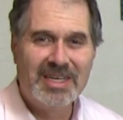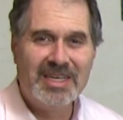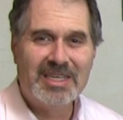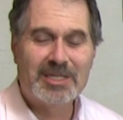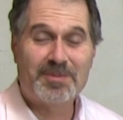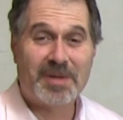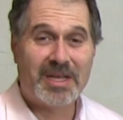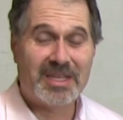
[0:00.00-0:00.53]

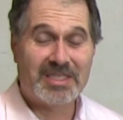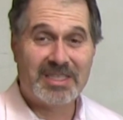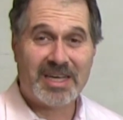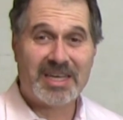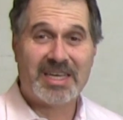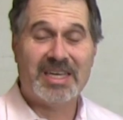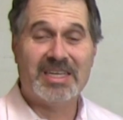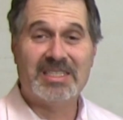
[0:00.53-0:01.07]
spanning
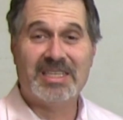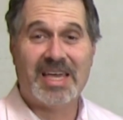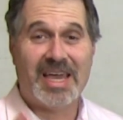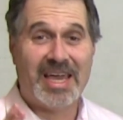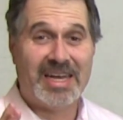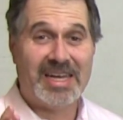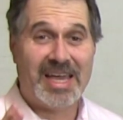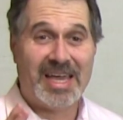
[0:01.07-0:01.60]
decades,
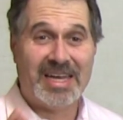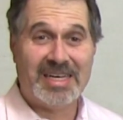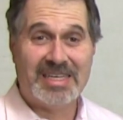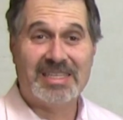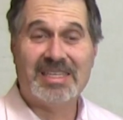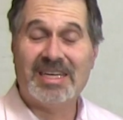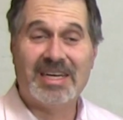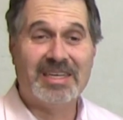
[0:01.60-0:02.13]
and, and
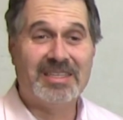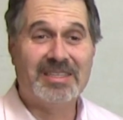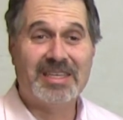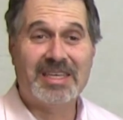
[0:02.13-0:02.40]
uh,